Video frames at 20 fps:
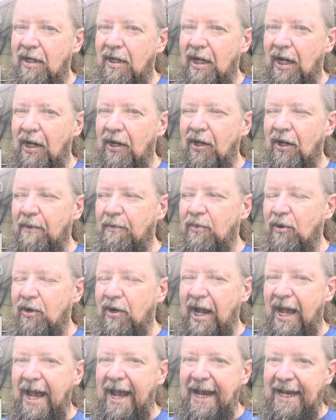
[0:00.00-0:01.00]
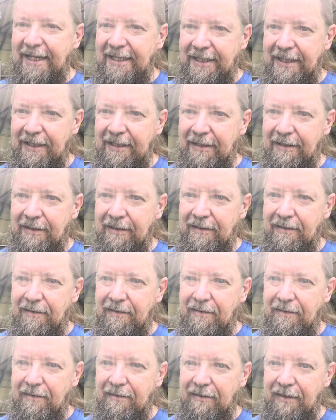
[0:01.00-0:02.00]
a number 8
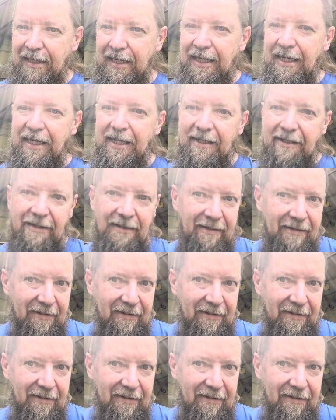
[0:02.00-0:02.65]
in it.